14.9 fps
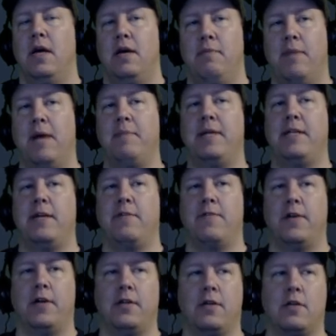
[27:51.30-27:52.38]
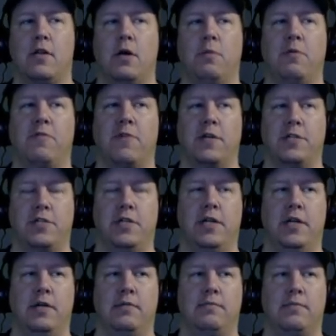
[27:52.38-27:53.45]
might be different on the global version
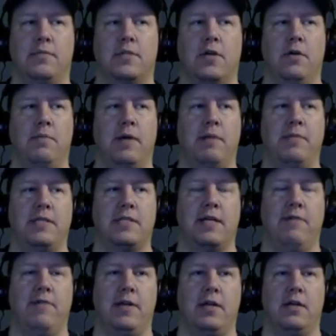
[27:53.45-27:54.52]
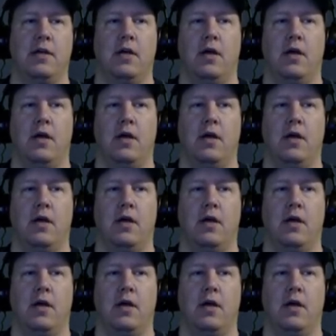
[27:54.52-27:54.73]
here. So it might be 70.